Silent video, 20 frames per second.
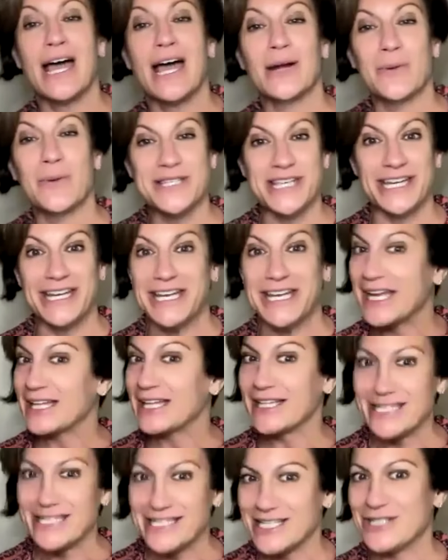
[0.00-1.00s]
I was an
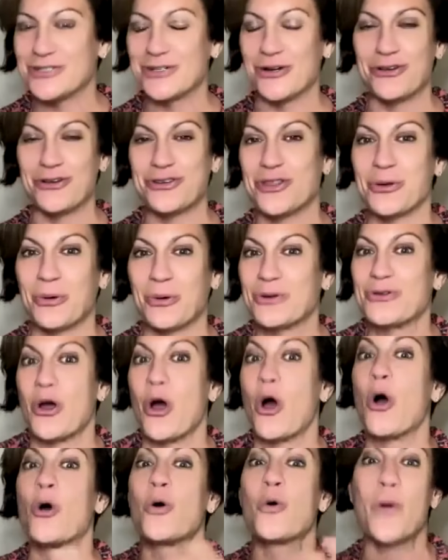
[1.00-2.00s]
ELA teacher, so there was
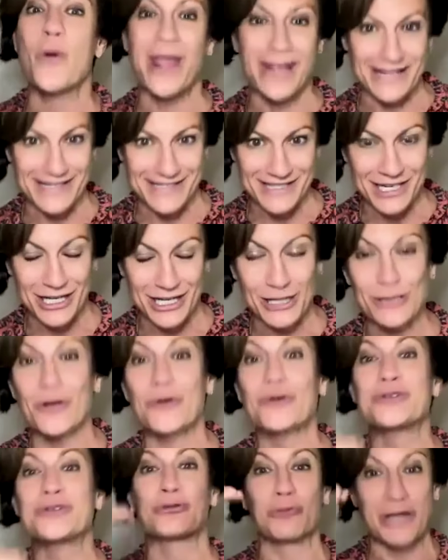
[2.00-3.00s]
always
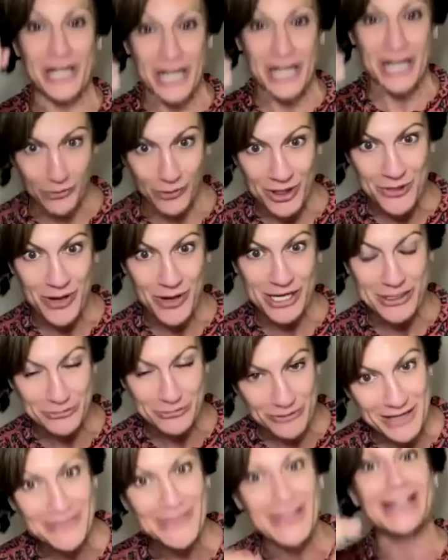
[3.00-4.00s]
close reading where you had to
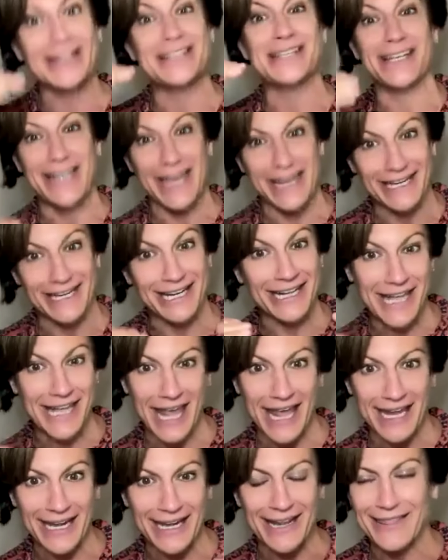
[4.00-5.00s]
read things again and
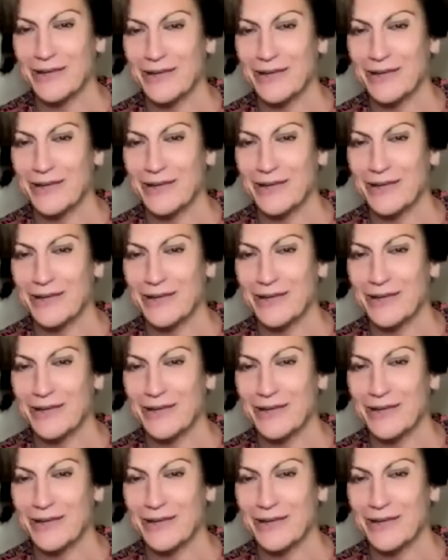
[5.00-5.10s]
again.